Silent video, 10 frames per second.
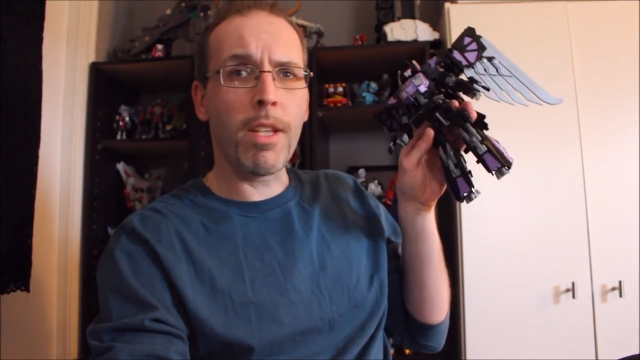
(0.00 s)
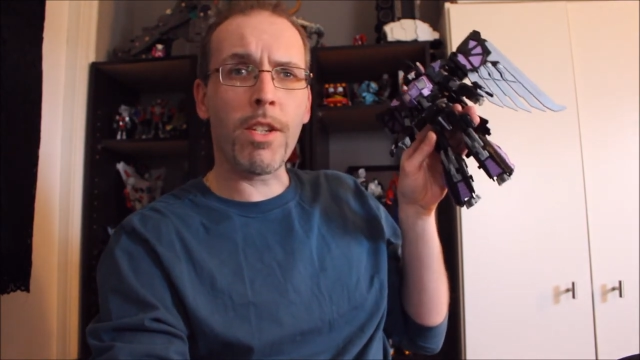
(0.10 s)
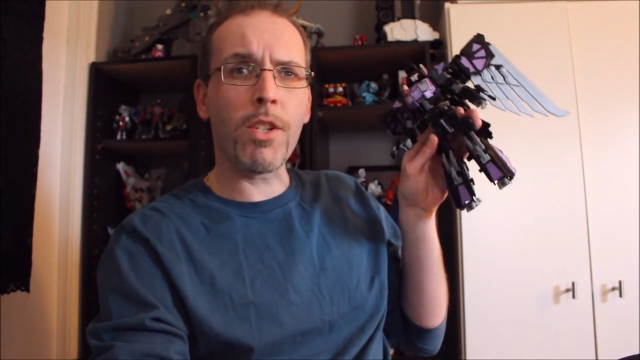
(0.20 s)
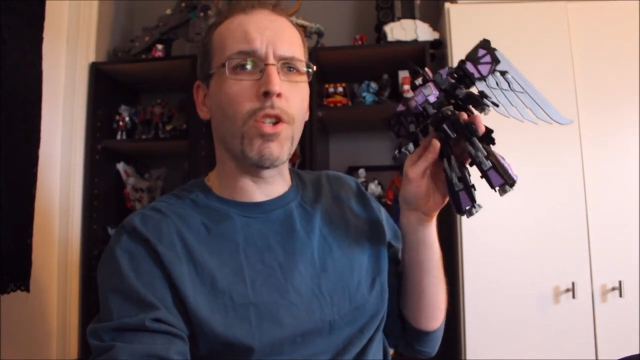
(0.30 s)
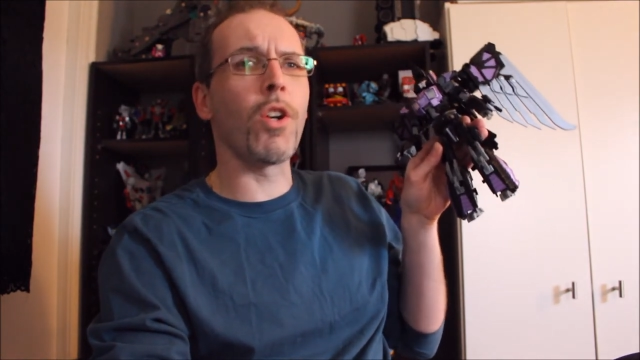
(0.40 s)

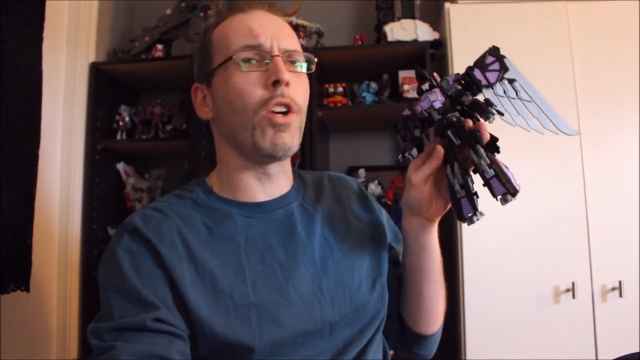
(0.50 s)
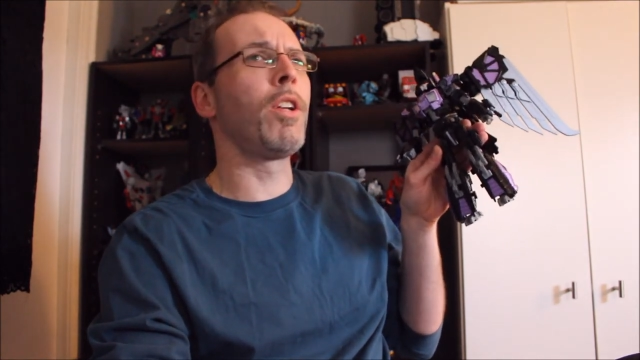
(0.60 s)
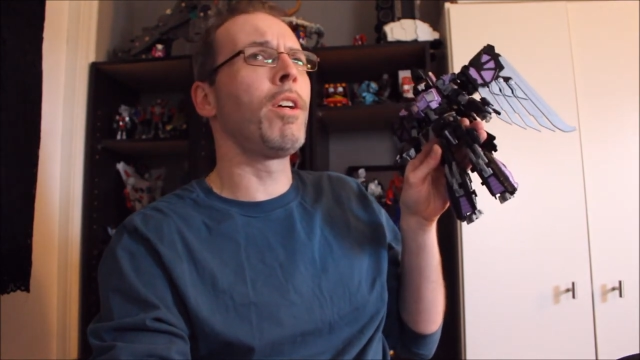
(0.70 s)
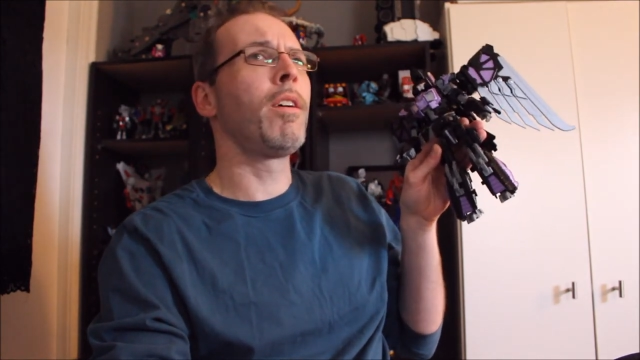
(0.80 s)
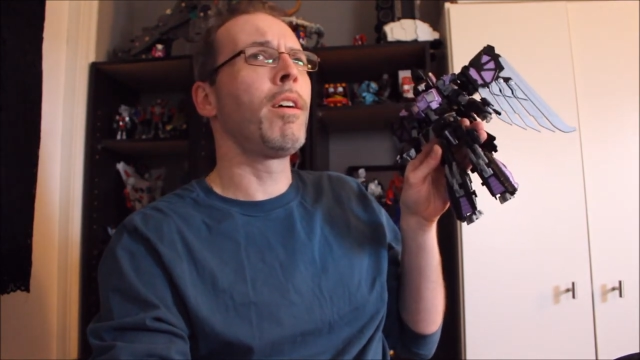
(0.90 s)
This is
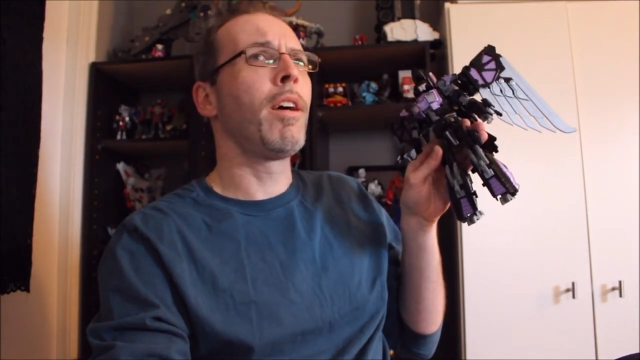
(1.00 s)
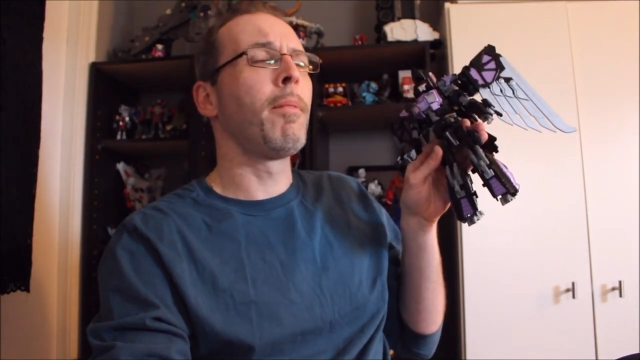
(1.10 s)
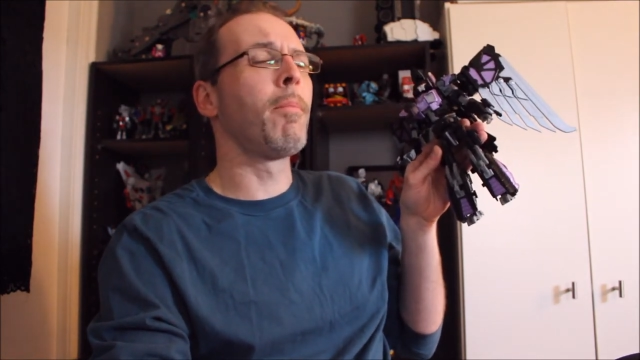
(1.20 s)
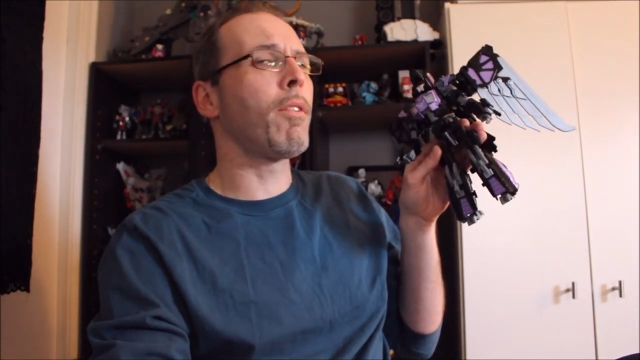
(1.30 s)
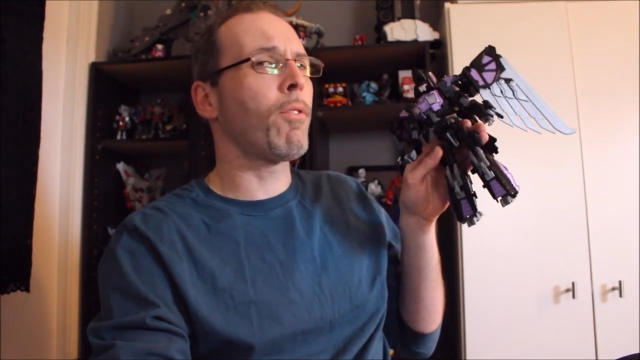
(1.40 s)
good,
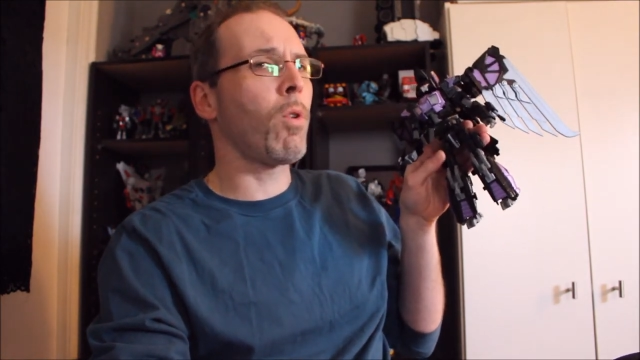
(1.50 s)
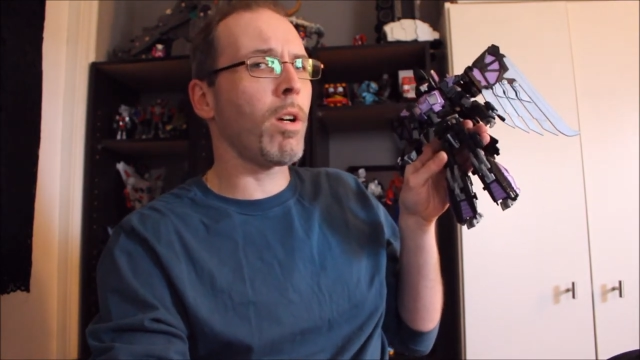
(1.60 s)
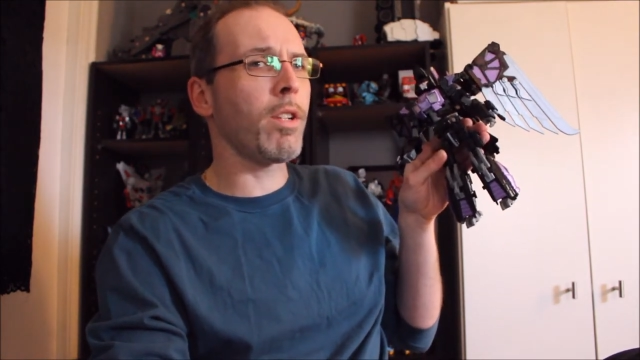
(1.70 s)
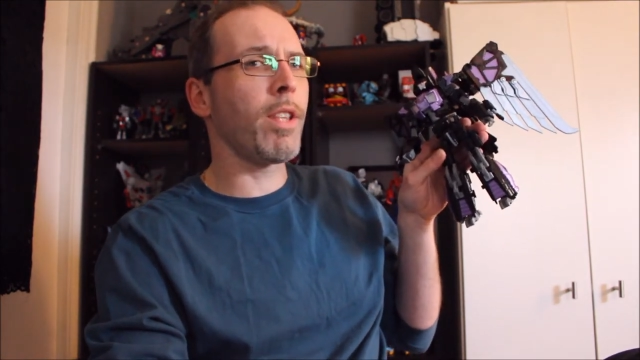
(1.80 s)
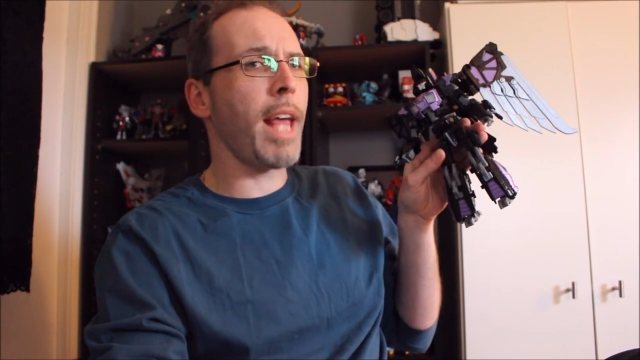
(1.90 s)
but of
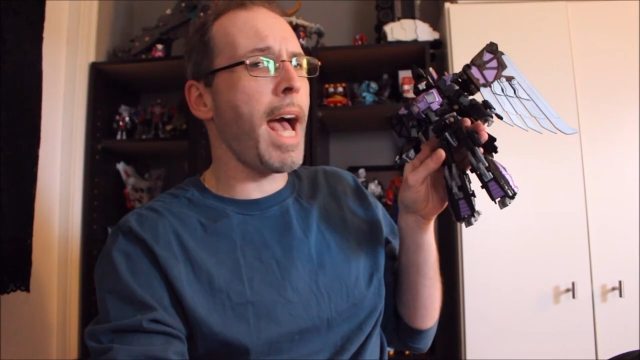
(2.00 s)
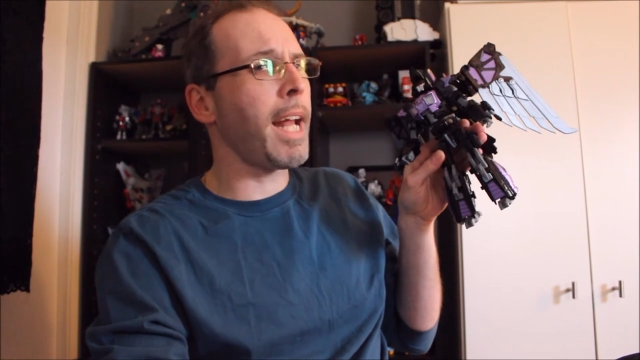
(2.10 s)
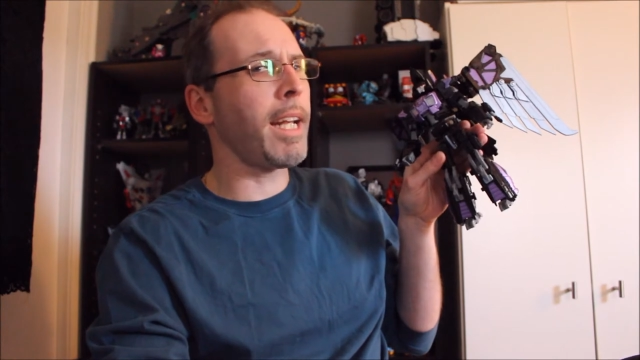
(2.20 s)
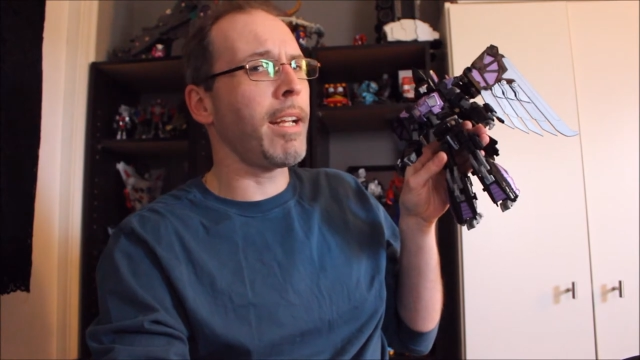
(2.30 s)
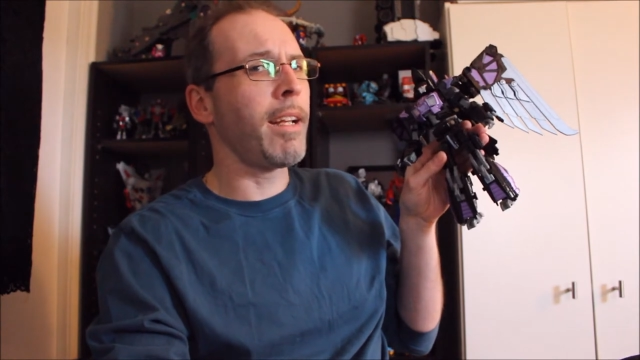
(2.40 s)
course
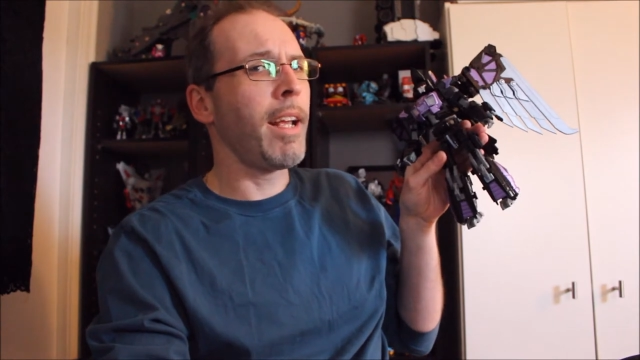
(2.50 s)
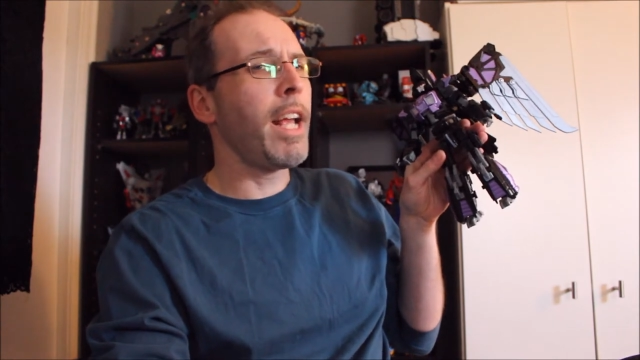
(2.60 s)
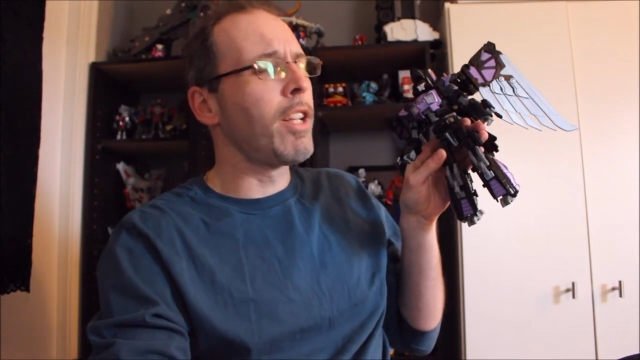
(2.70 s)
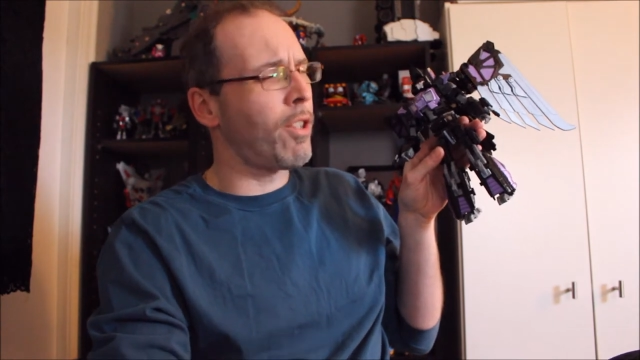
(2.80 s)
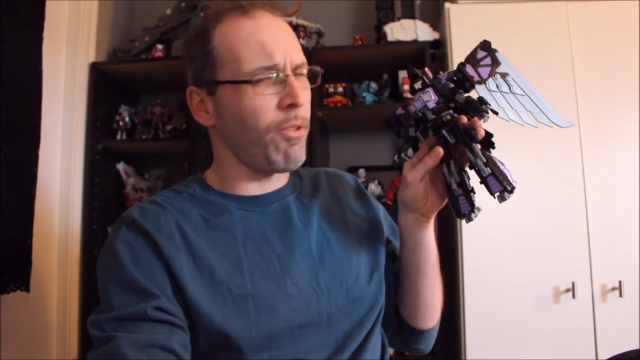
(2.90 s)
that
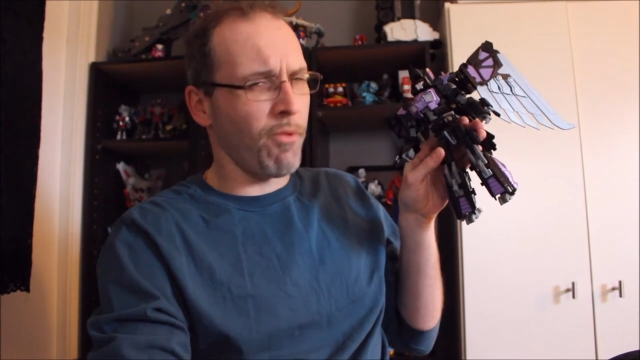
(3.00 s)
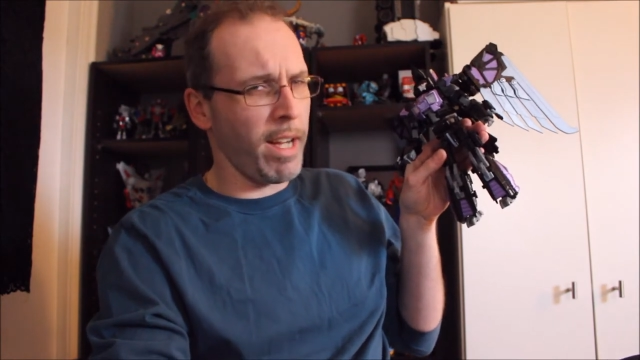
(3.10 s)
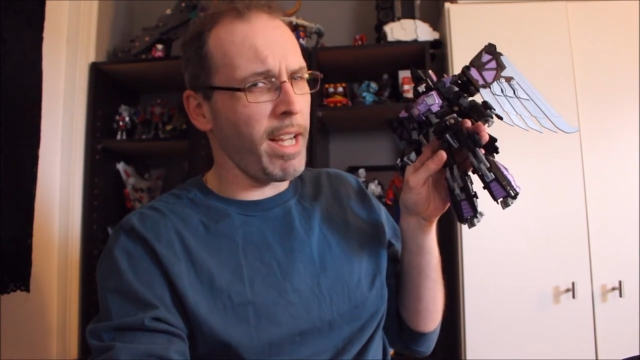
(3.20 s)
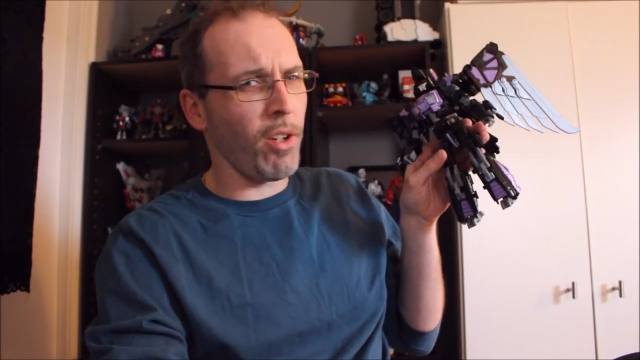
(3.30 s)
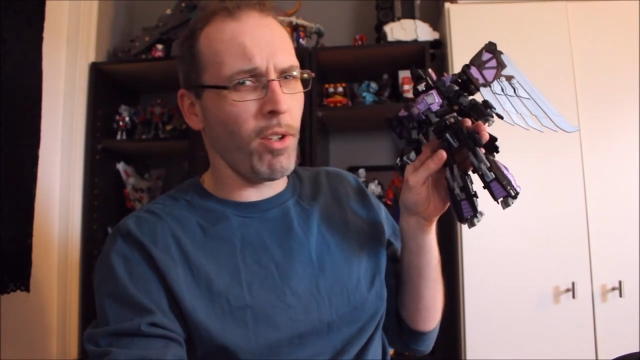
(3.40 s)
is the
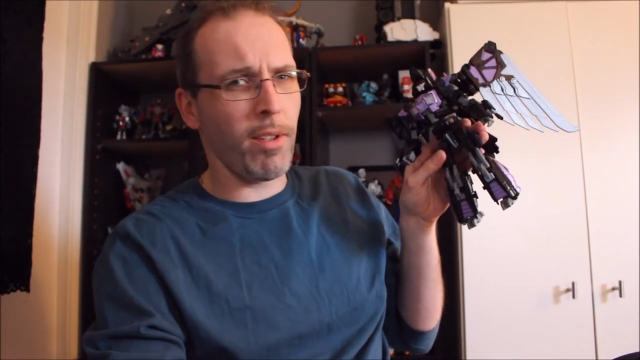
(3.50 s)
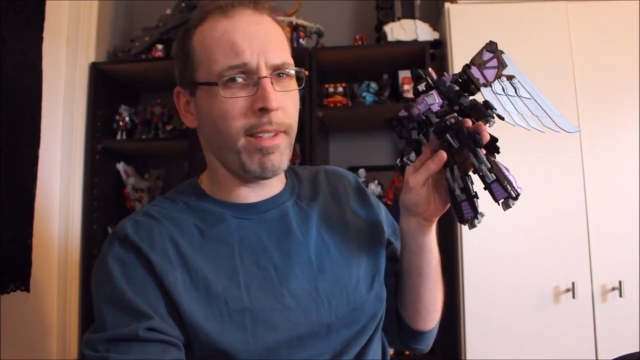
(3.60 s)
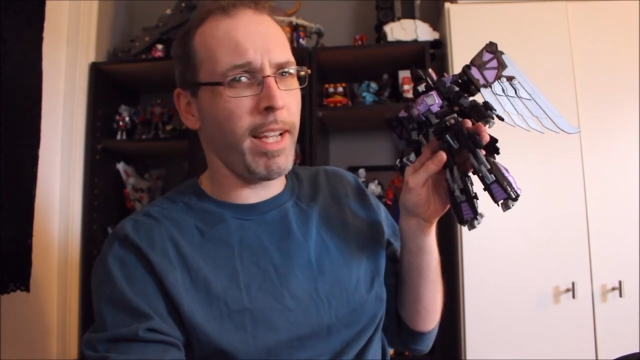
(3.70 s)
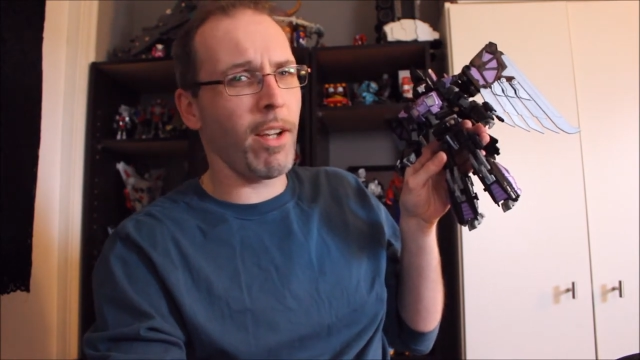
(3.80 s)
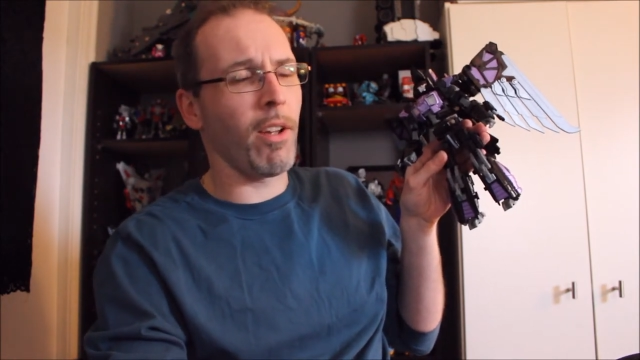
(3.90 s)
real
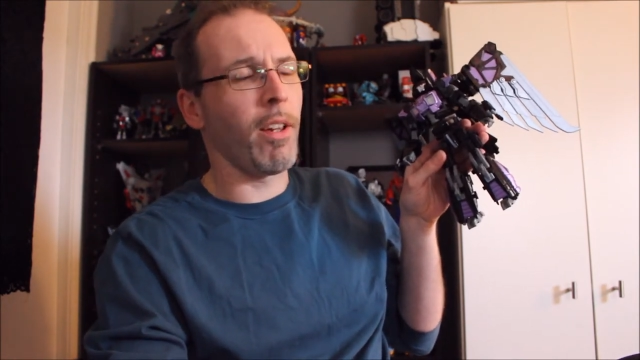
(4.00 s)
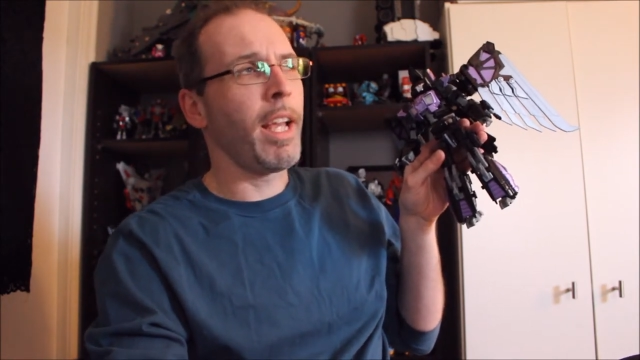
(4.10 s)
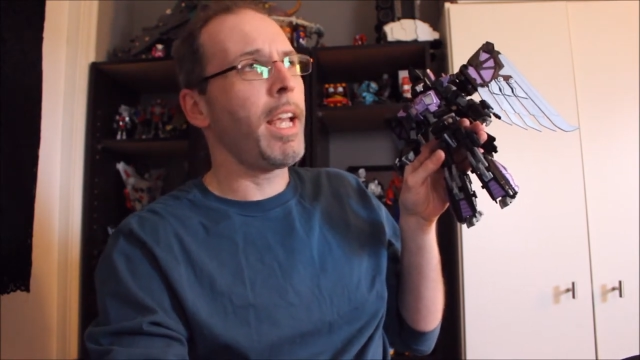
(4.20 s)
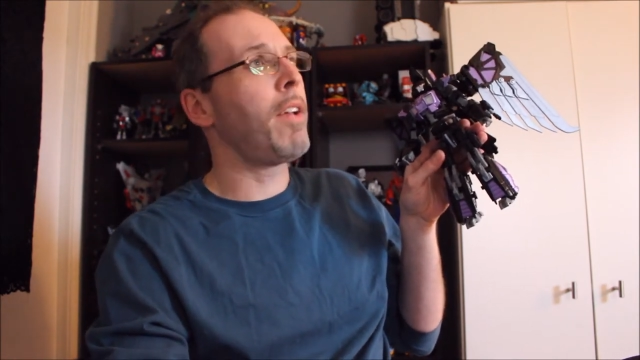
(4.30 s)
deal,